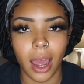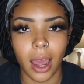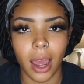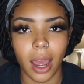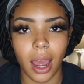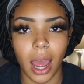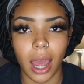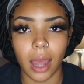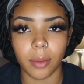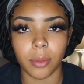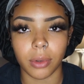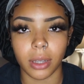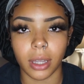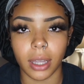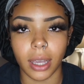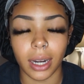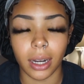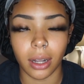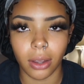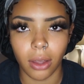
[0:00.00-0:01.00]
I'm really
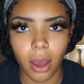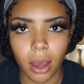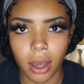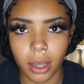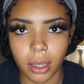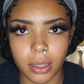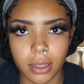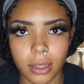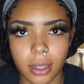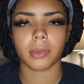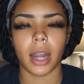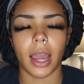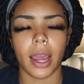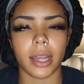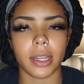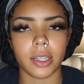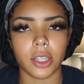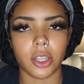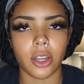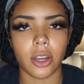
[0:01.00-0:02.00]
kind of lost. I
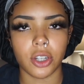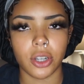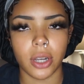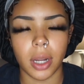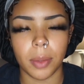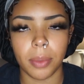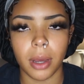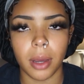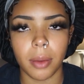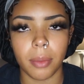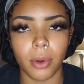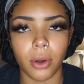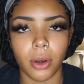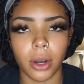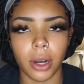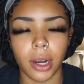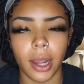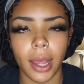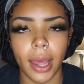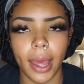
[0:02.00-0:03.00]
start trying to put
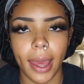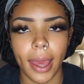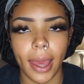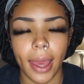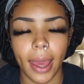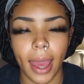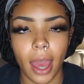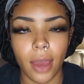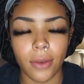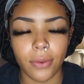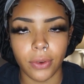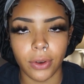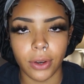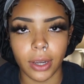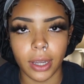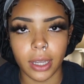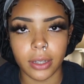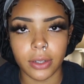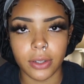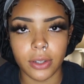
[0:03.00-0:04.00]
more effort
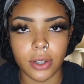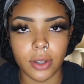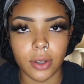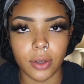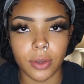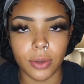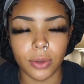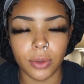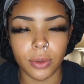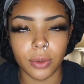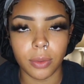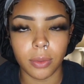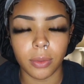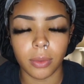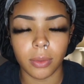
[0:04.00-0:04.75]
into,